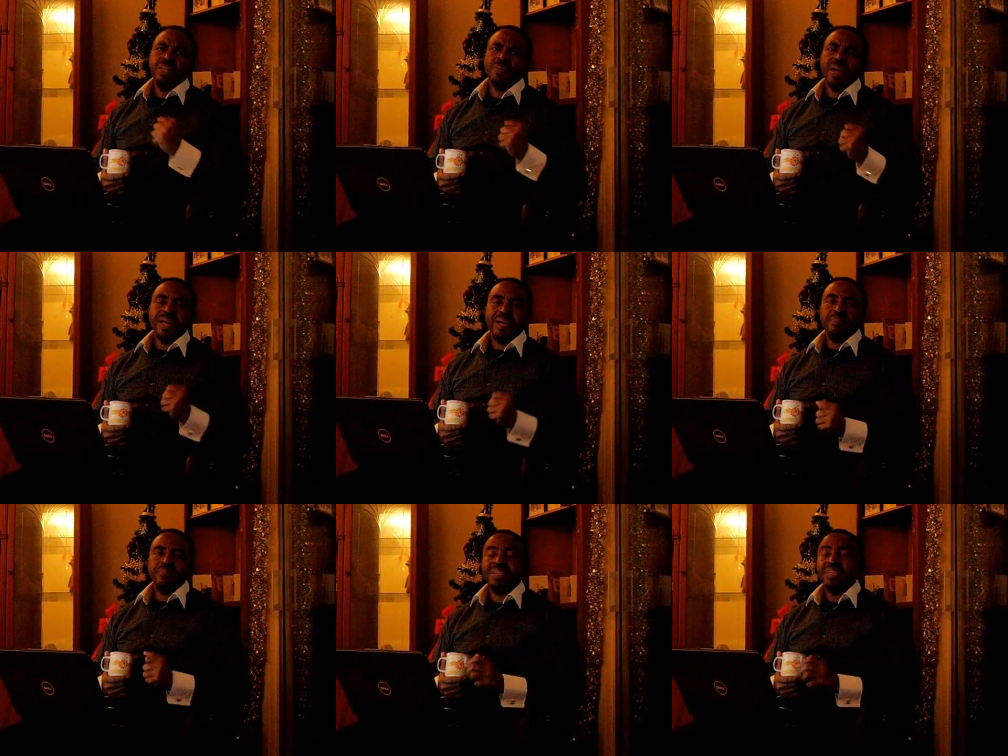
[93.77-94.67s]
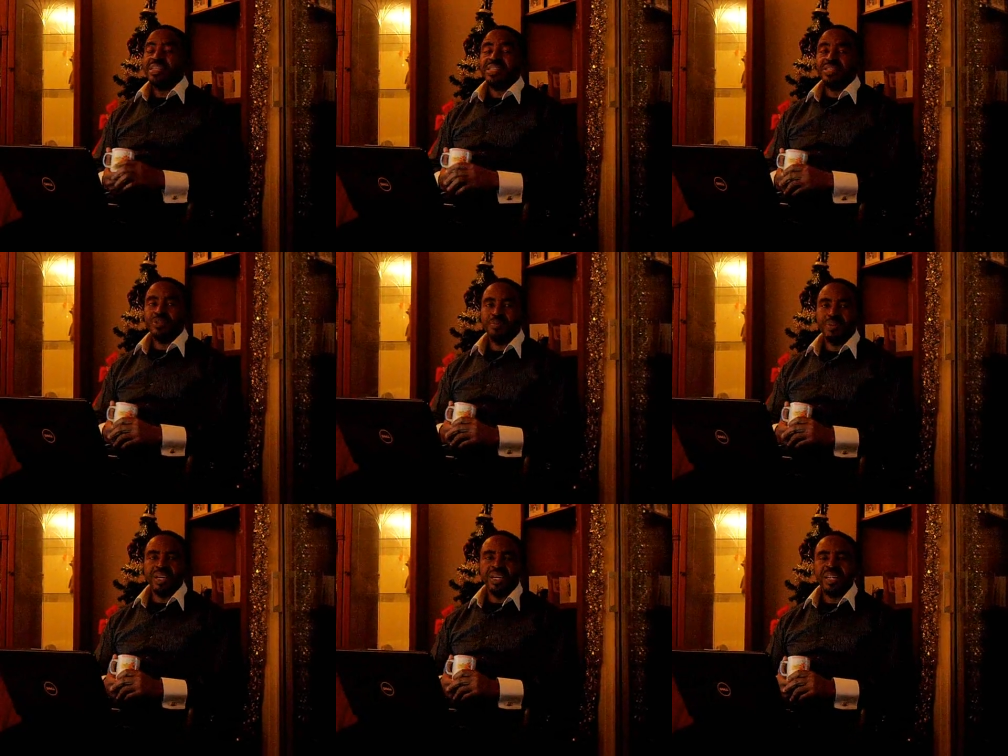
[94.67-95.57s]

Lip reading: the way I am? Listen to me.